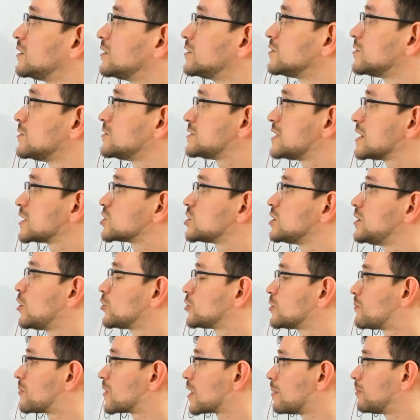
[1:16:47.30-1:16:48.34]
It's actually
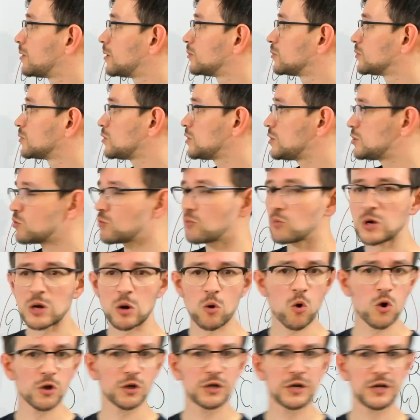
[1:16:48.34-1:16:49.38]
not a problem. We
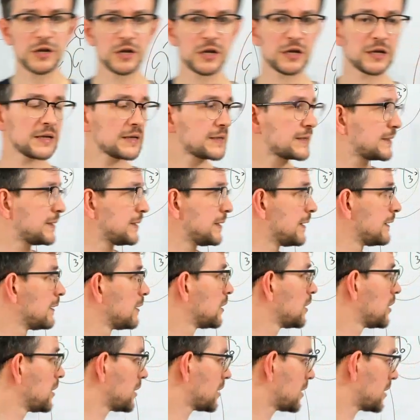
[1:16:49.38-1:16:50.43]
only
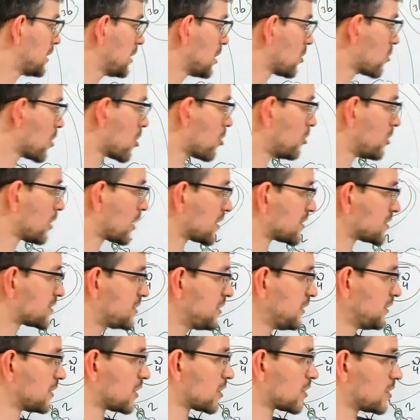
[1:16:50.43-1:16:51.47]

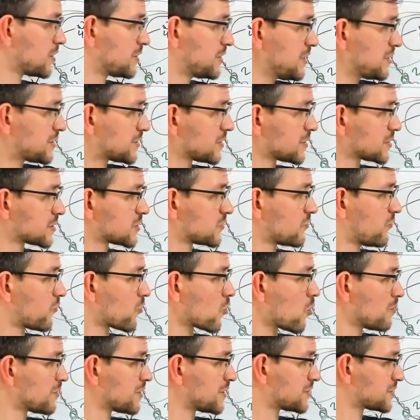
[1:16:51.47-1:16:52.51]
consider distance
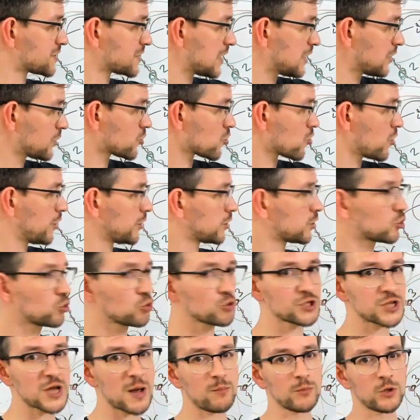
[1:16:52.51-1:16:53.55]
from the centroid to
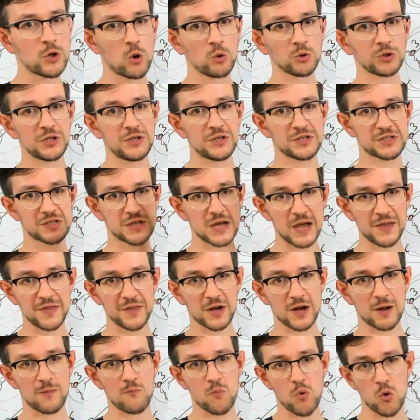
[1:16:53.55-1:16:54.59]
some node inside the
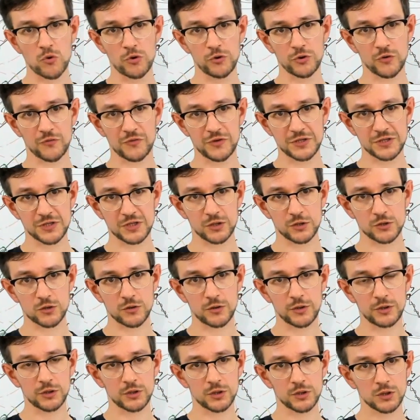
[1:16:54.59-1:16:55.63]
component of this
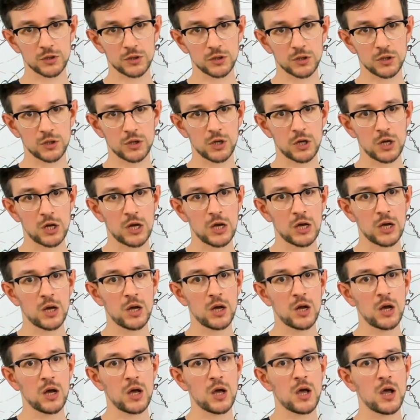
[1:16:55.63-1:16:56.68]
centroid.
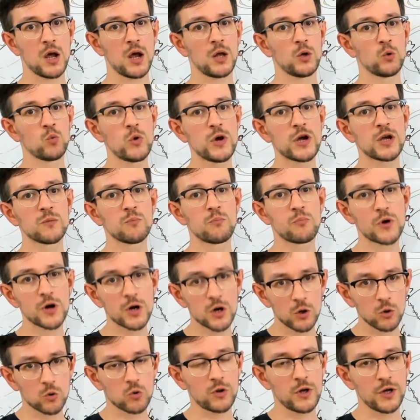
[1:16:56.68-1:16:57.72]
And we can
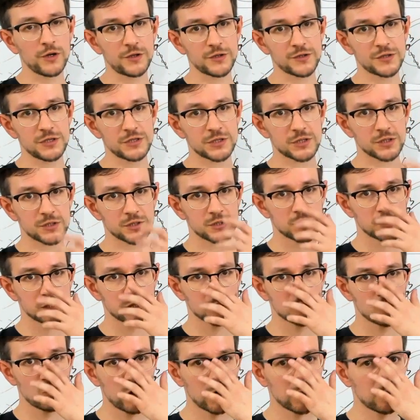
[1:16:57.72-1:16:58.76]
pre-calculate these
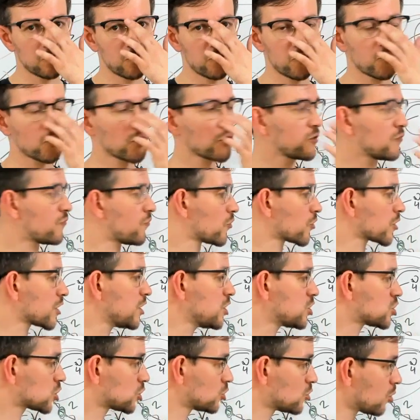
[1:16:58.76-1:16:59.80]
distances. We can, for
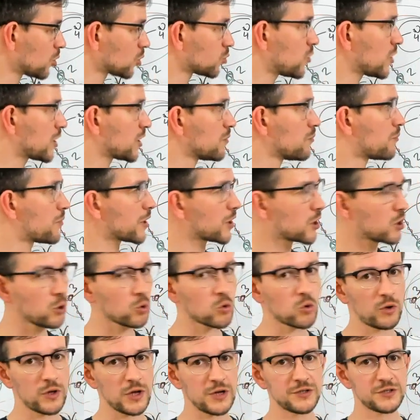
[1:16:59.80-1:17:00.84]
each node, we can
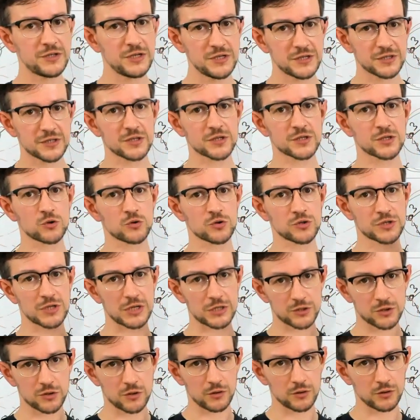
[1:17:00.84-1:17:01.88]
pre-calculate distance to the
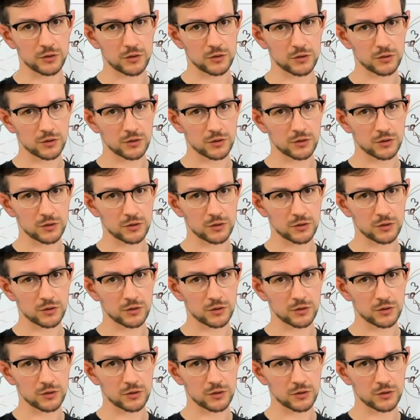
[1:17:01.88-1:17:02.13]
centroid.